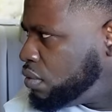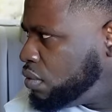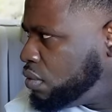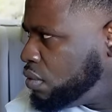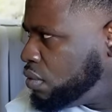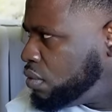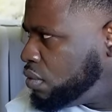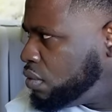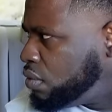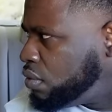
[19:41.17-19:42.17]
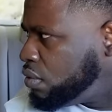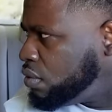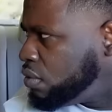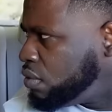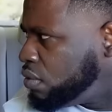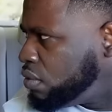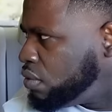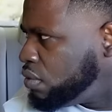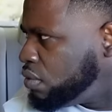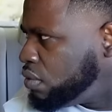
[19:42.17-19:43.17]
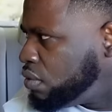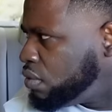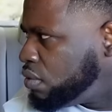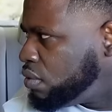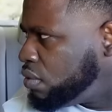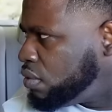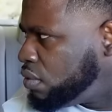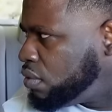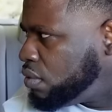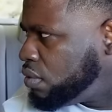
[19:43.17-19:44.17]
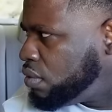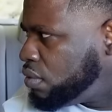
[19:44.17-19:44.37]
This person isn't speaking.